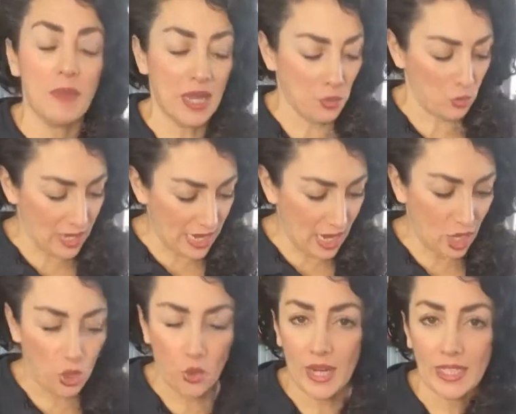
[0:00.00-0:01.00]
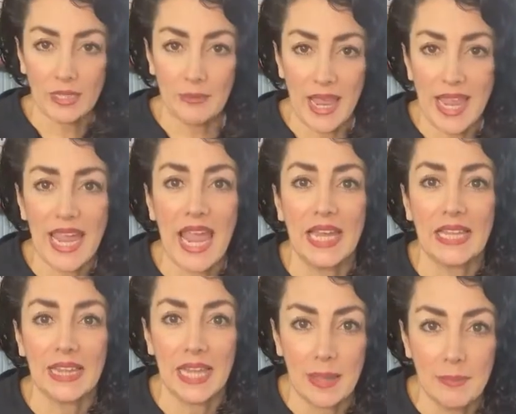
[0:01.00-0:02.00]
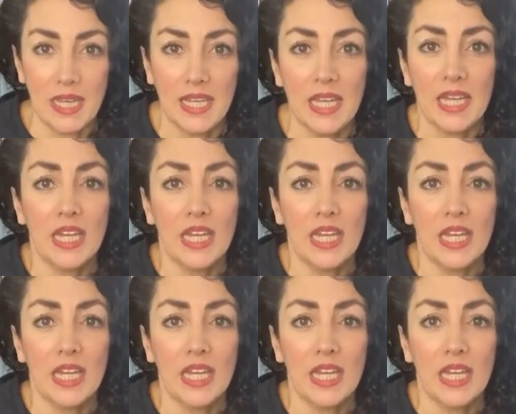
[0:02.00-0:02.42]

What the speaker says: and we are going to make a lemon